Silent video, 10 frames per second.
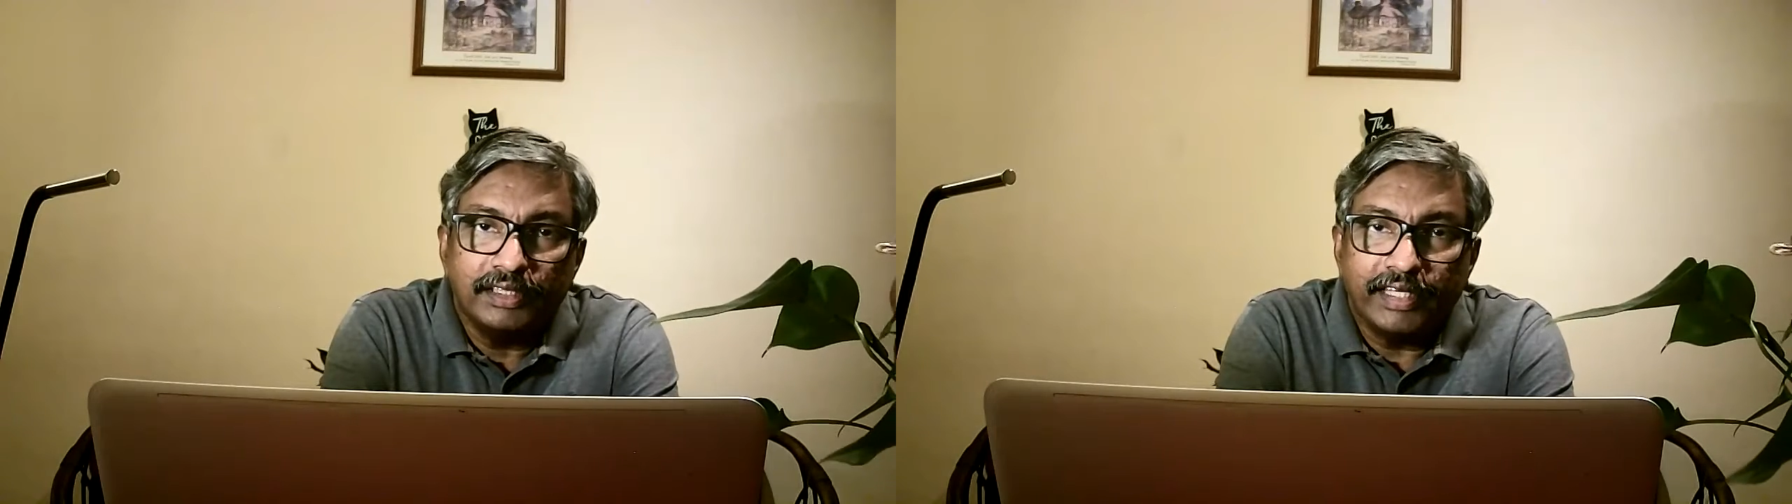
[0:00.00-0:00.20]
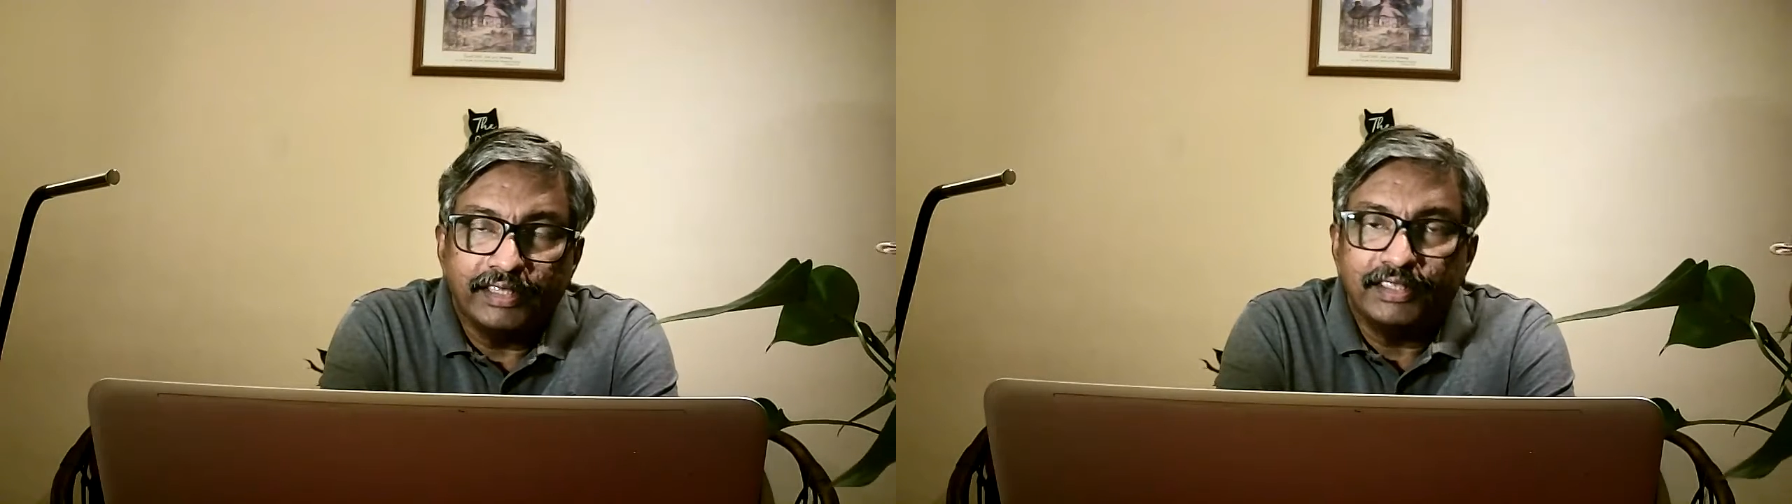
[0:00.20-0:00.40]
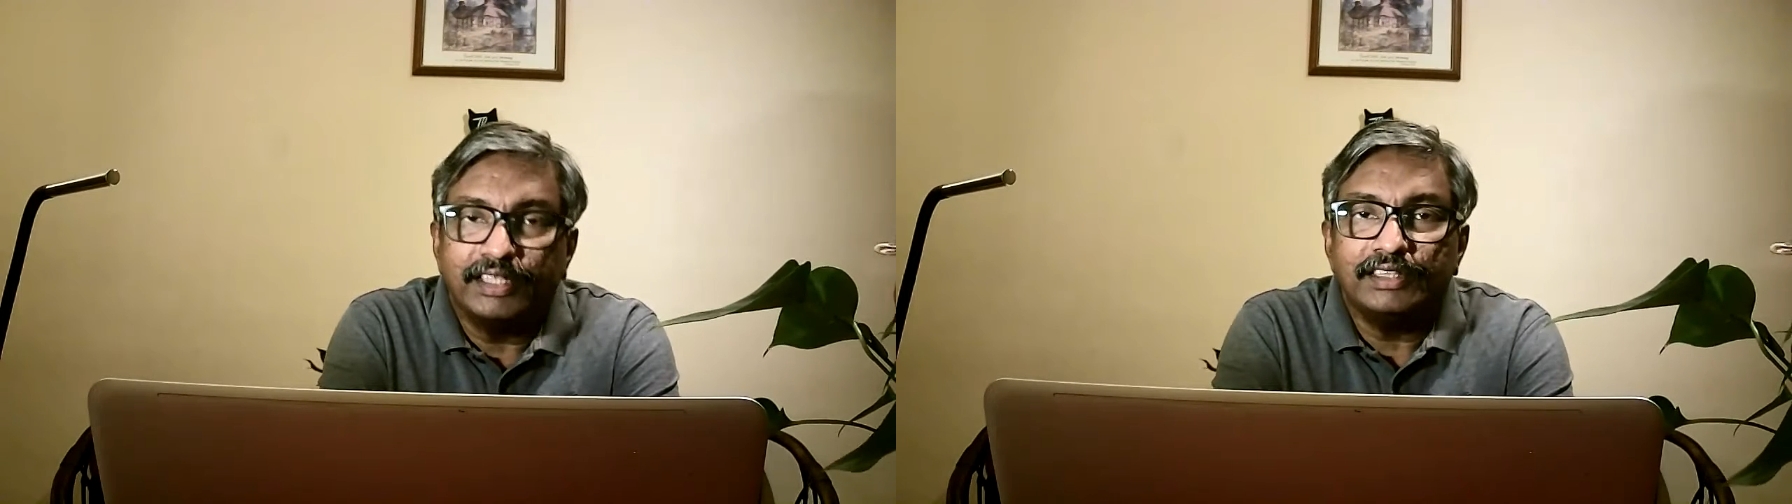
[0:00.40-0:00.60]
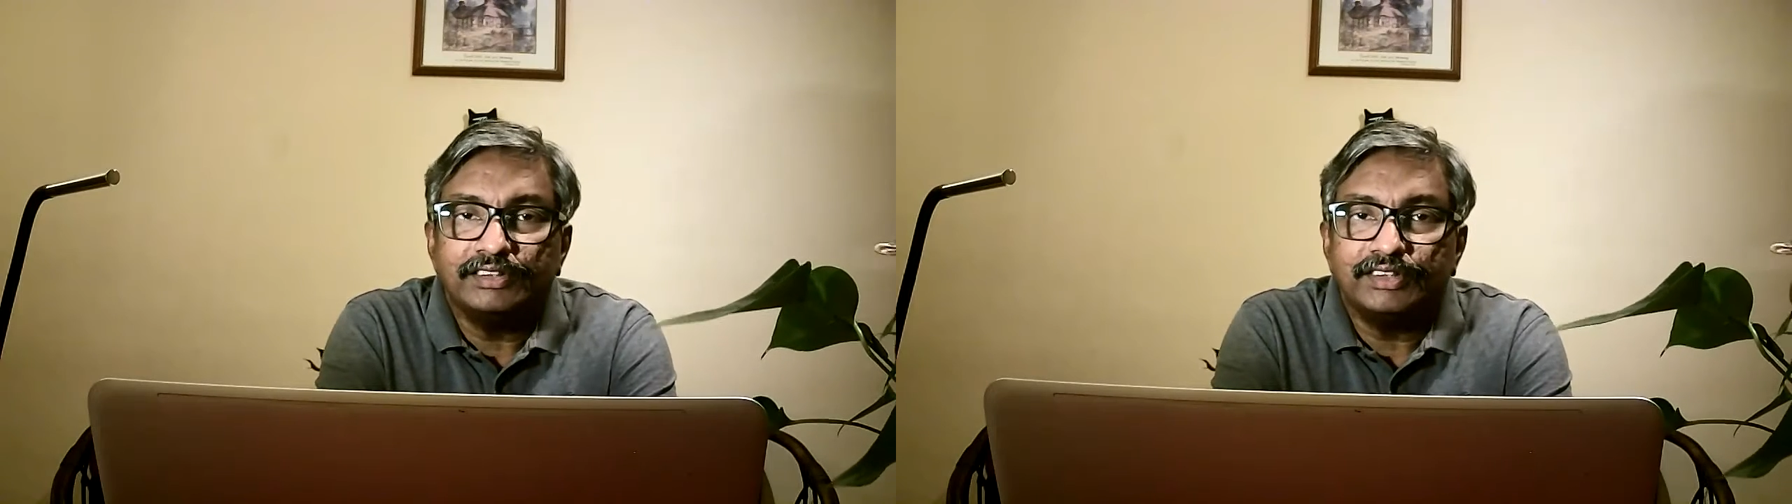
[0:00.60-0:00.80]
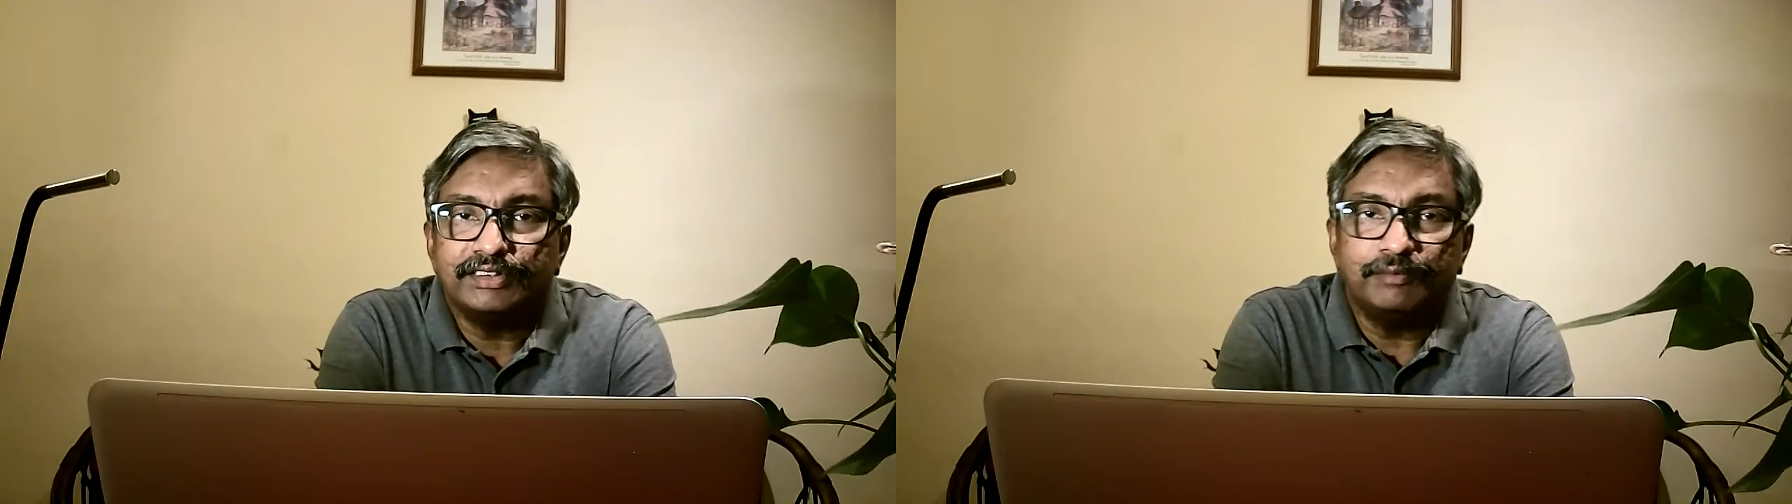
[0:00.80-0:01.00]

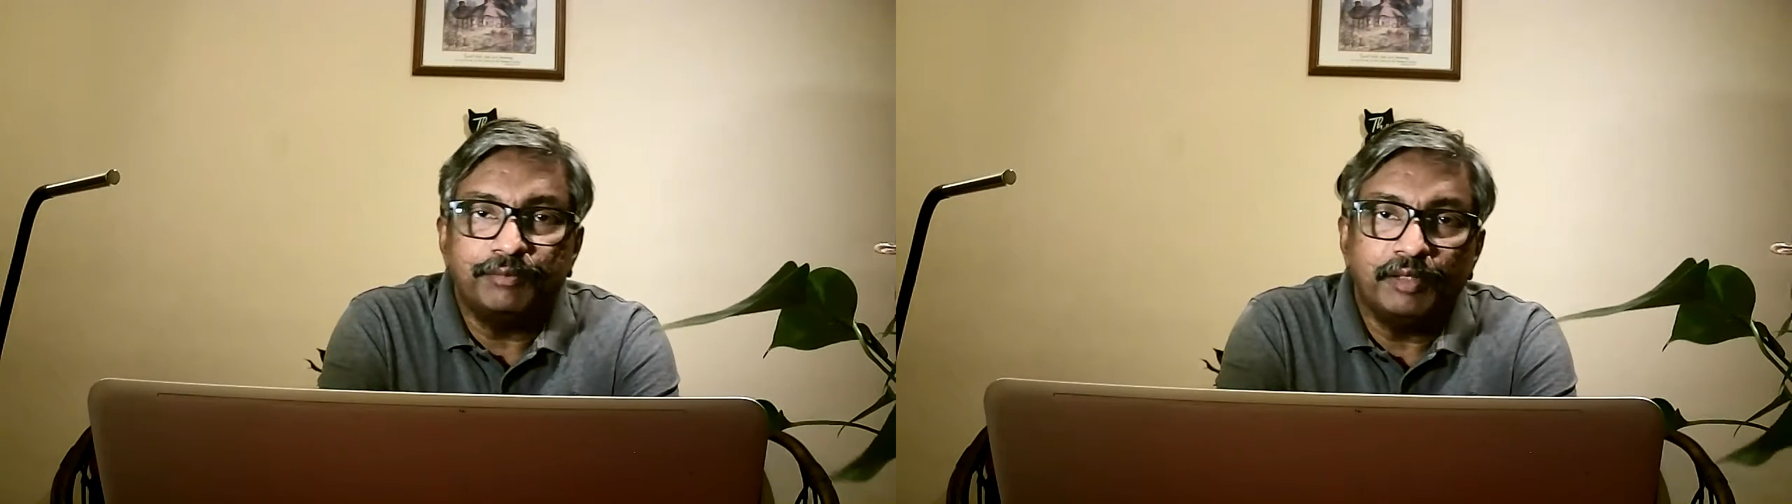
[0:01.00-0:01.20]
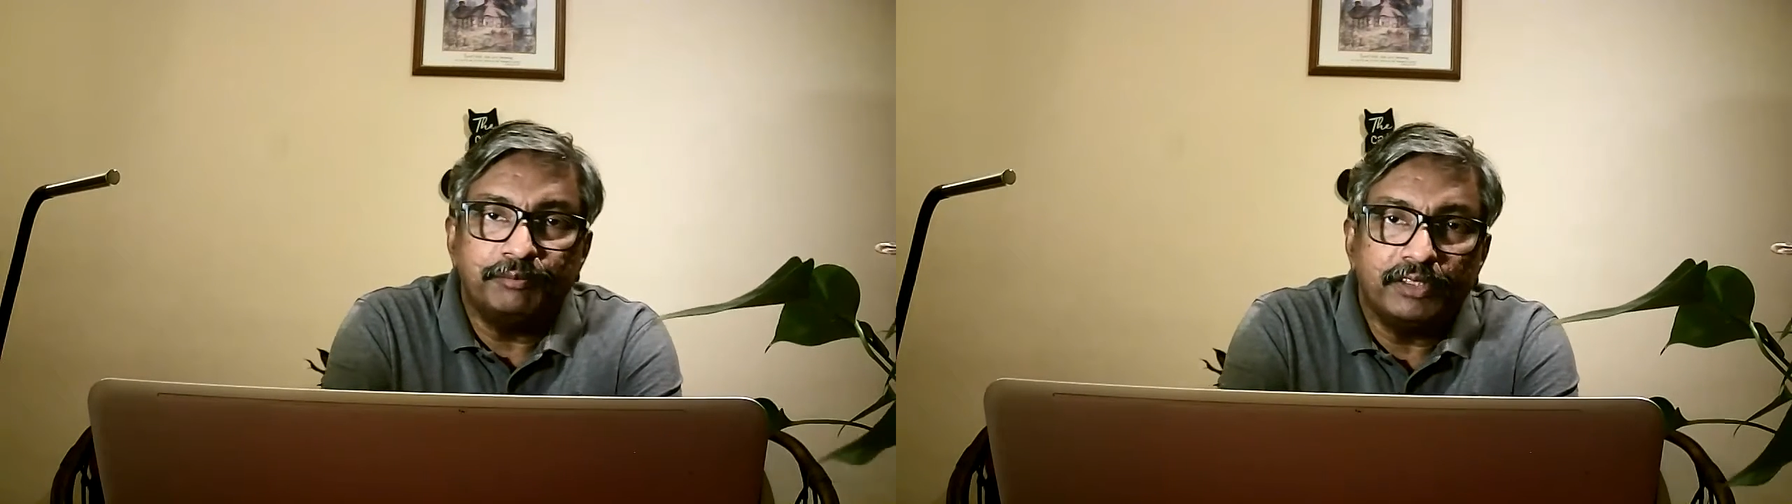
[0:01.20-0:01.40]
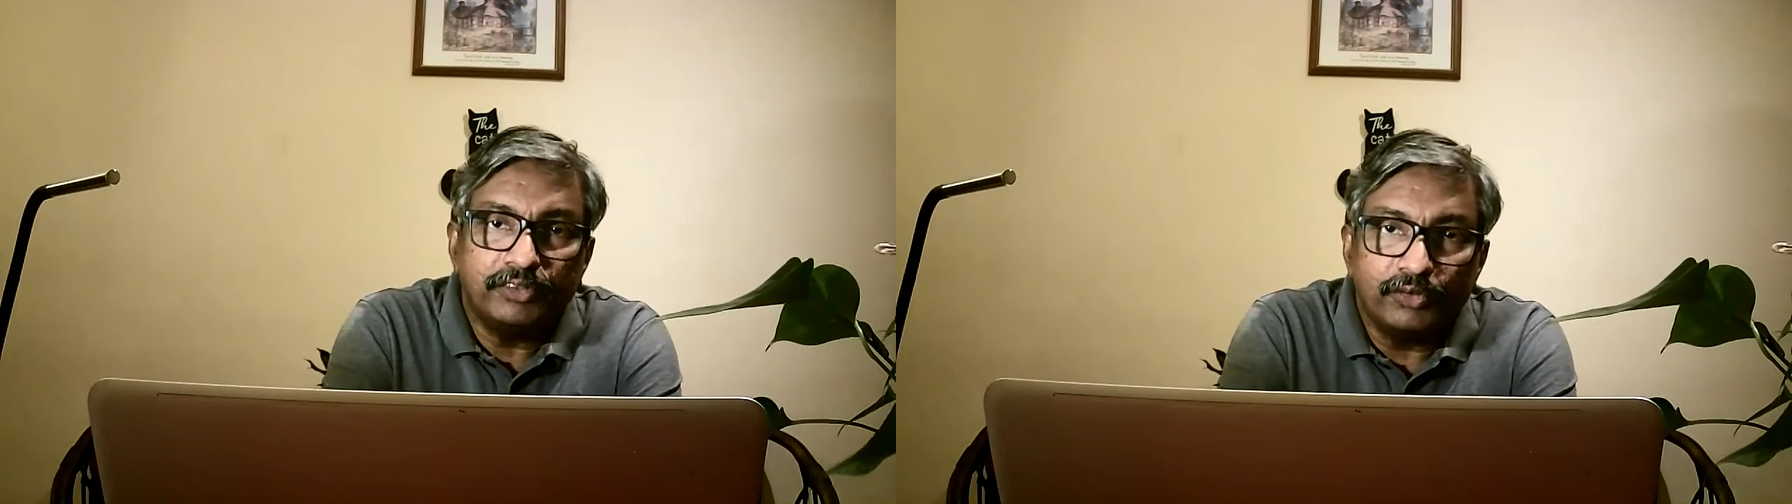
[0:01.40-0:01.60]
encourages the people